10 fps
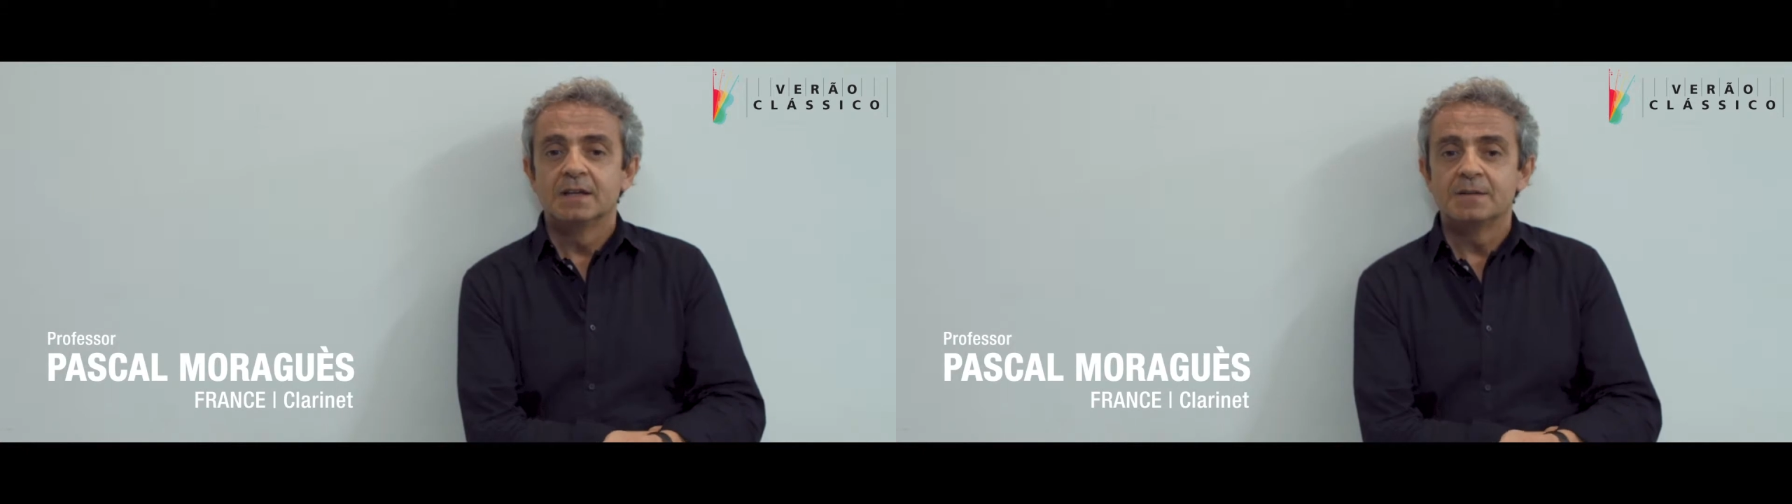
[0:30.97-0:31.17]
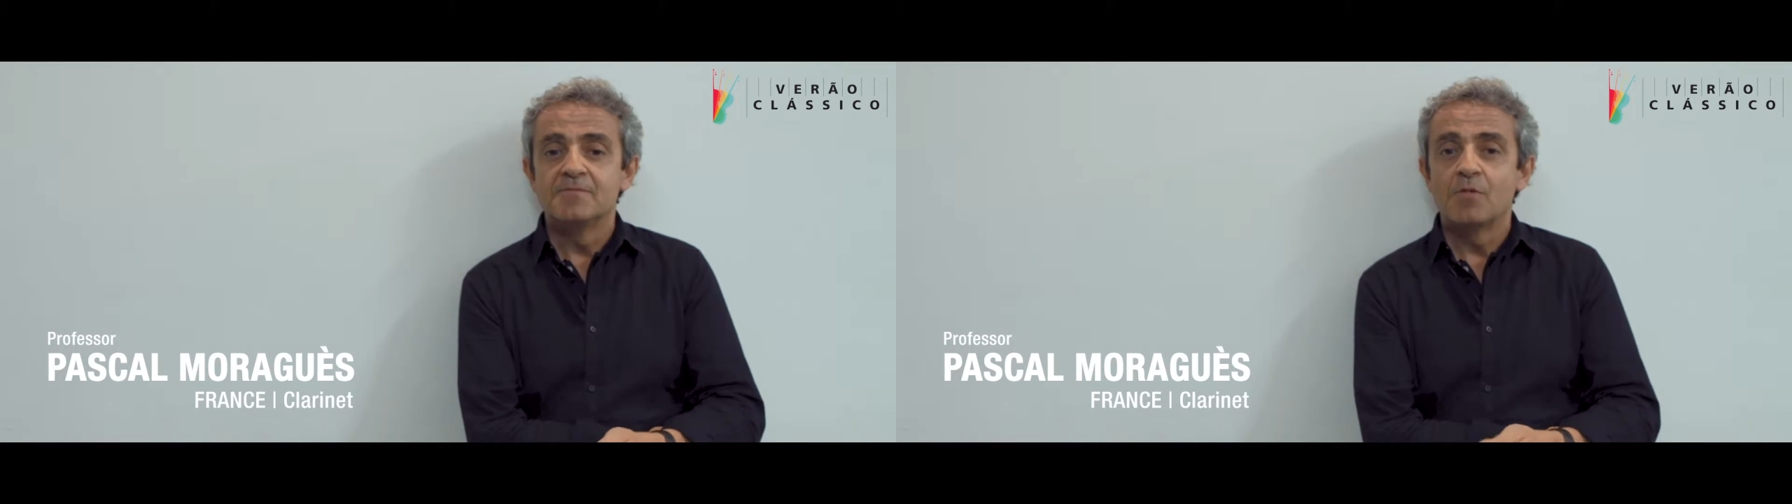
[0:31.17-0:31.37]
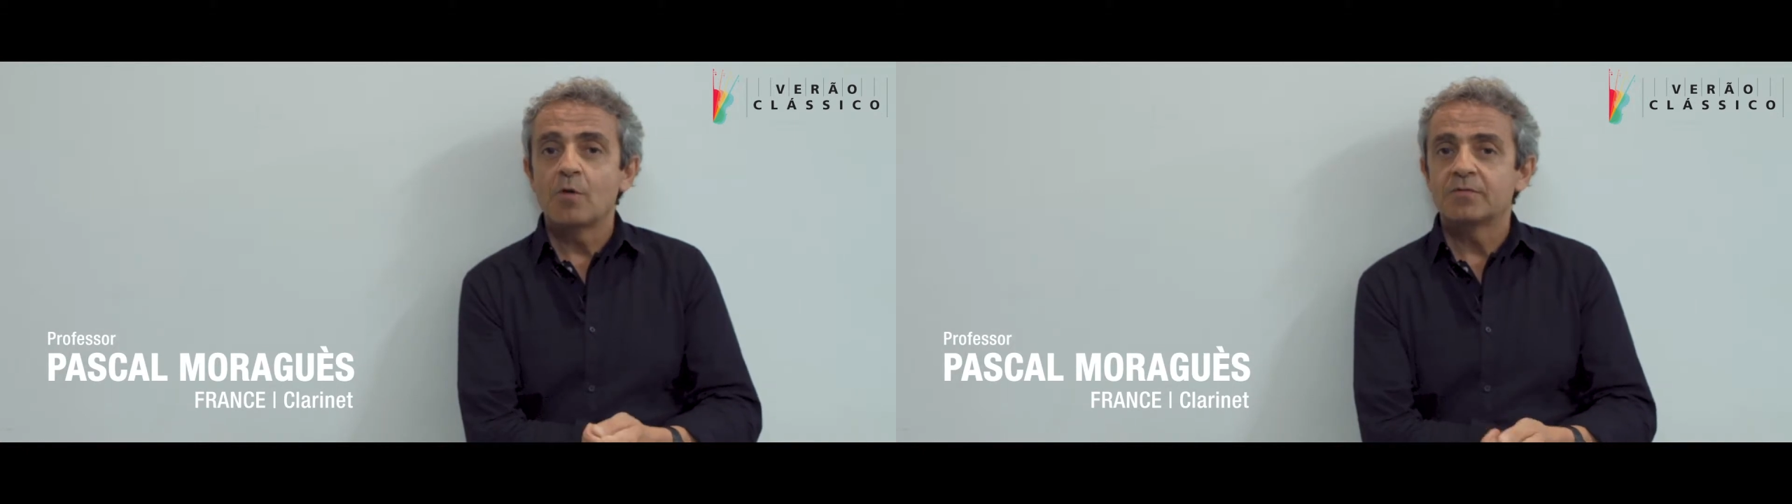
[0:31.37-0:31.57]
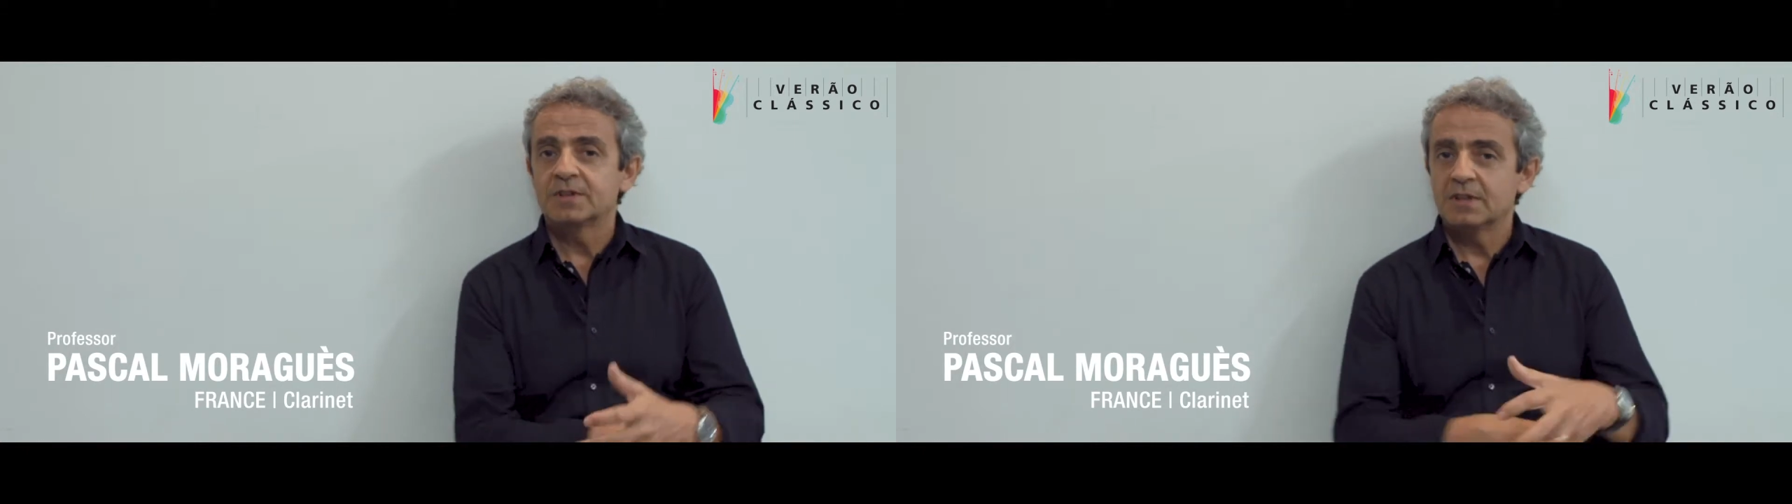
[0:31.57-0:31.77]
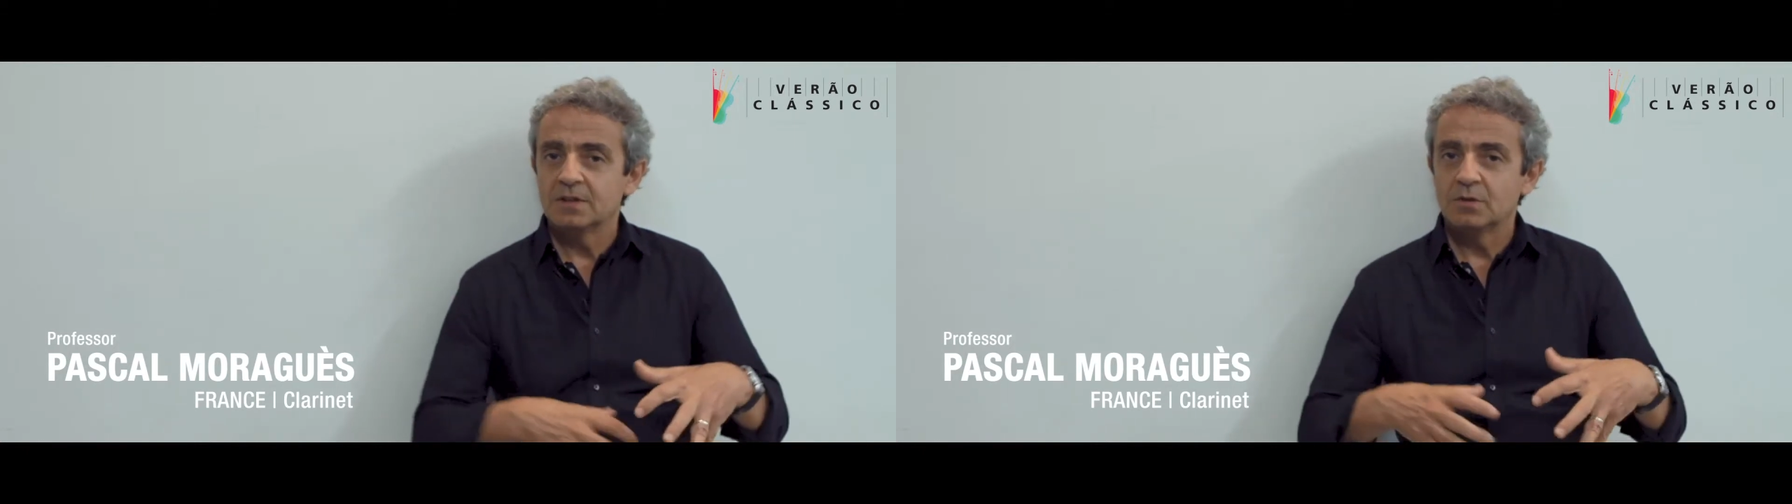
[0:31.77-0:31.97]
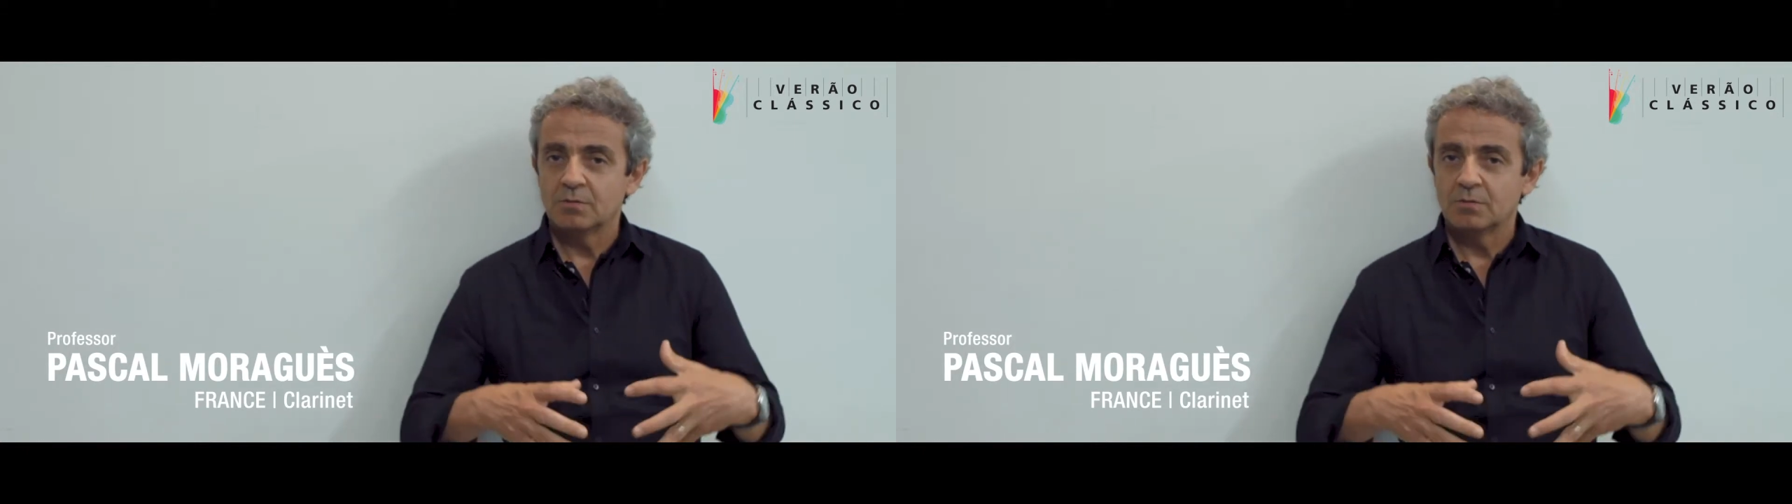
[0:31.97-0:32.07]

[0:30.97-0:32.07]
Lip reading: involved in